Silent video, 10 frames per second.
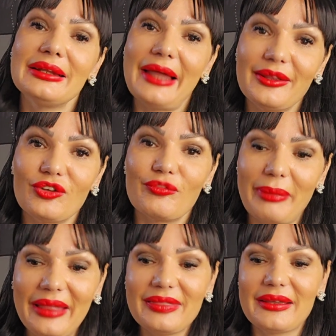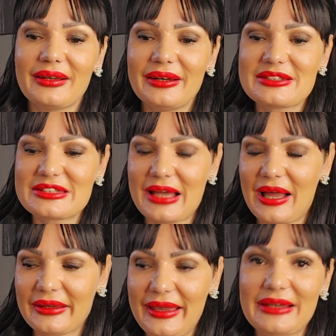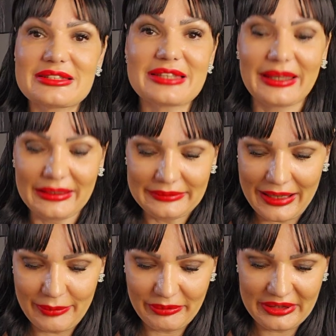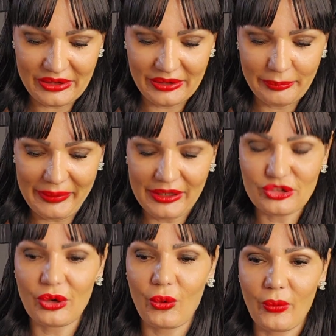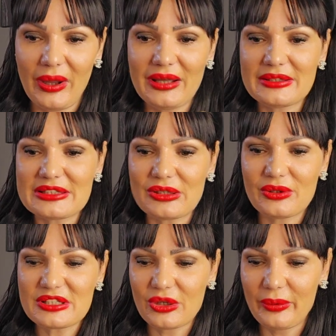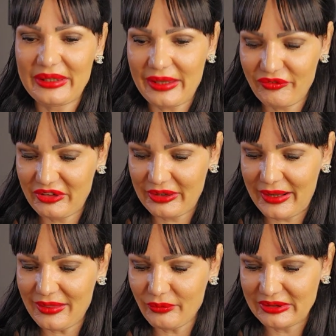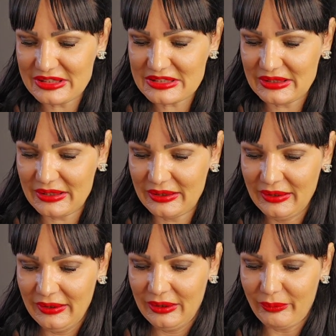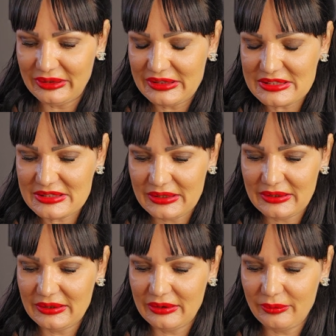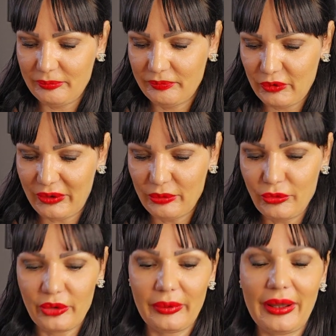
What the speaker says: Knight of Pentacles. Again, second time here. Page of Wands also we have here. And what is the one more?